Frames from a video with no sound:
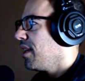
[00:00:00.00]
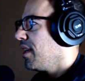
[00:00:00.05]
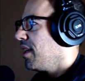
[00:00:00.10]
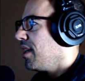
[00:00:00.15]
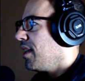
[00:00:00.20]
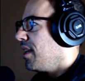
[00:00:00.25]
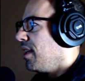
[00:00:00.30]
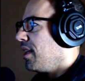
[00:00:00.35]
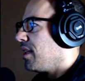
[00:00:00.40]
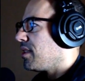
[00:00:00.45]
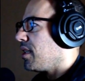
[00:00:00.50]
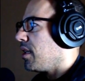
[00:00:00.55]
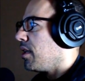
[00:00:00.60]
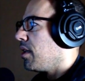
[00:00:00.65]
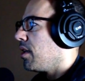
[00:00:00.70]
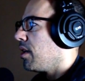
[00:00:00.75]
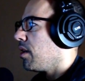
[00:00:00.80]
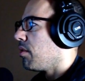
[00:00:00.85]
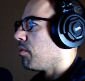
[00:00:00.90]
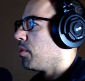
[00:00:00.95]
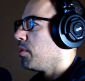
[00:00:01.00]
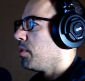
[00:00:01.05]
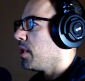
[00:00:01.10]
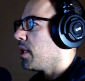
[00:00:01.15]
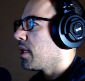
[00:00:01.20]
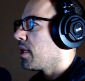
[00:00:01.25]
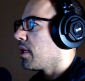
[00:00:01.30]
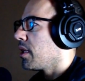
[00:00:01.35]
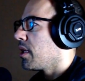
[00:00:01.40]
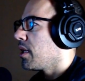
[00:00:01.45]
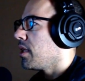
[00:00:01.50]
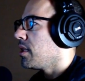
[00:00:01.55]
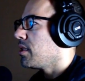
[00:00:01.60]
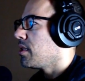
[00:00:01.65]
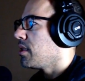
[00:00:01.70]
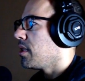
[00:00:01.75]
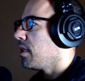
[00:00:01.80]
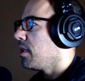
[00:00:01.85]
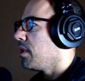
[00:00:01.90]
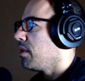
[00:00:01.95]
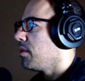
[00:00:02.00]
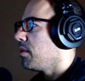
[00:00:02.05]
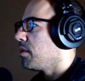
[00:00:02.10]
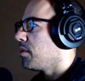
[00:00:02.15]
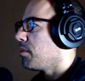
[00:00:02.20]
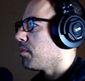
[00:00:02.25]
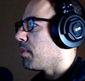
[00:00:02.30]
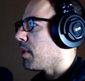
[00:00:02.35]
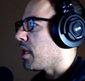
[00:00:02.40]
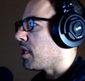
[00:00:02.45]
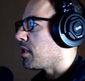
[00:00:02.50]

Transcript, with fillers: Let's see. A runic in case they use magic